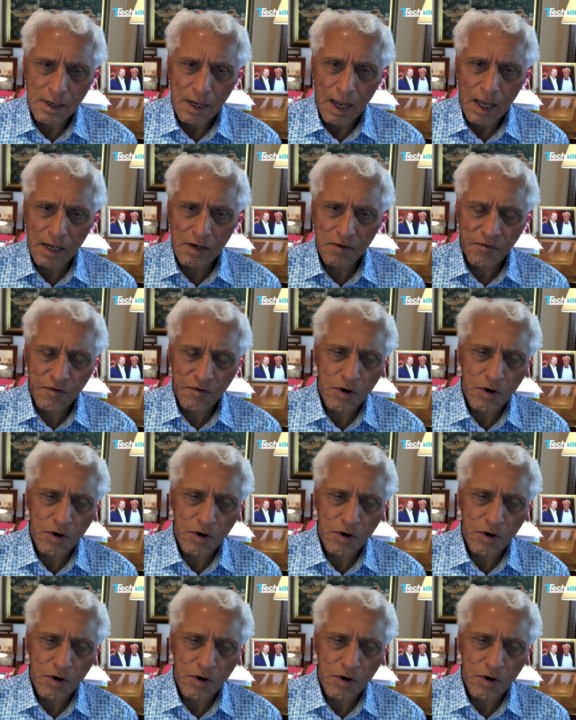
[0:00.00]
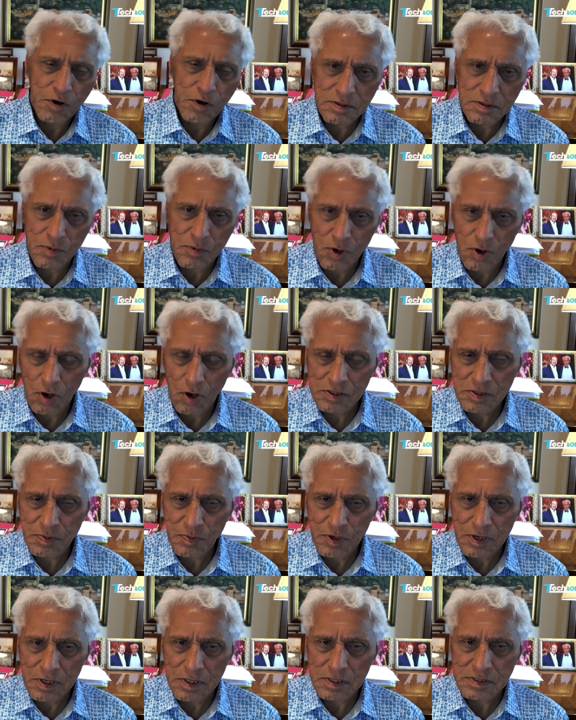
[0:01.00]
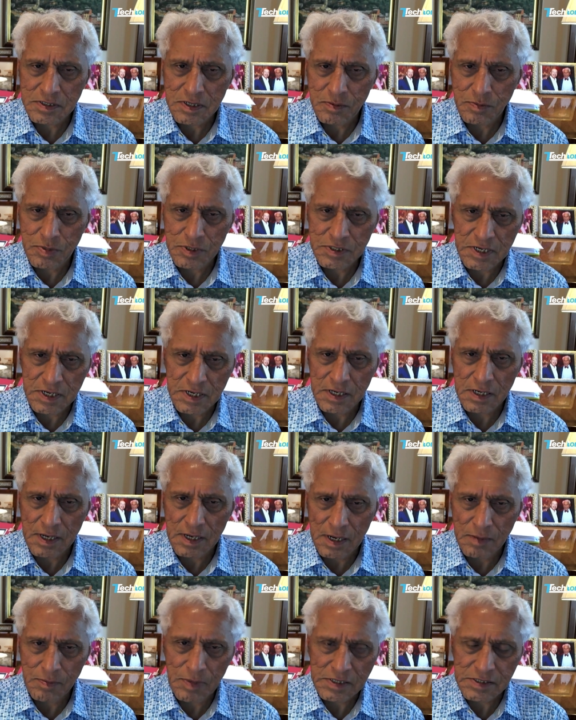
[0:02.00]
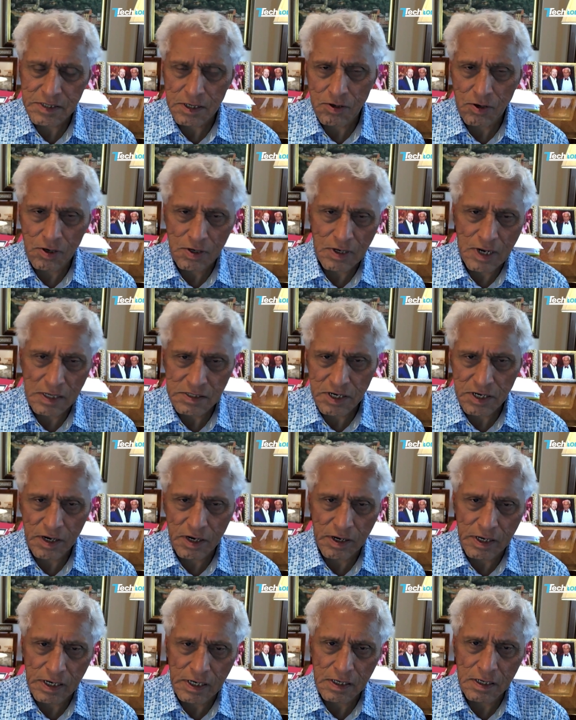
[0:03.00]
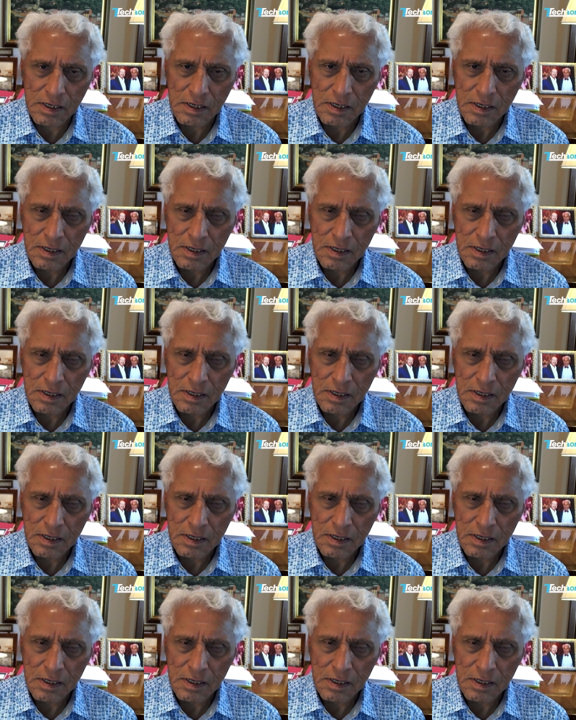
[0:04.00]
and a few 100,000 more entrepreneurs in Brazil and Mexico and Nigeria.